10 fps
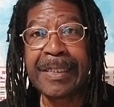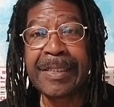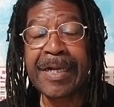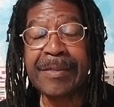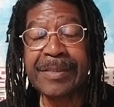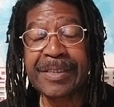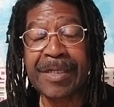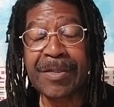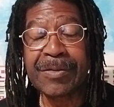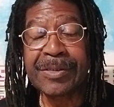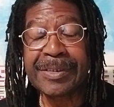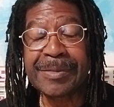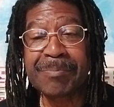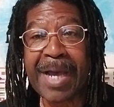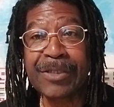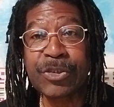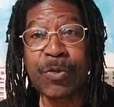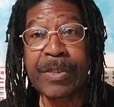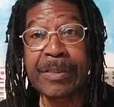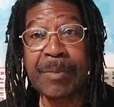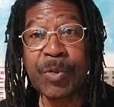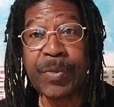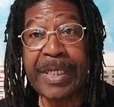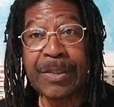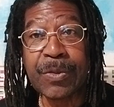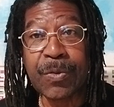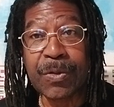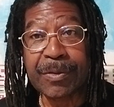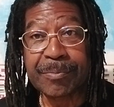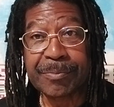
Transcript: themselves by joining the Marine Corps,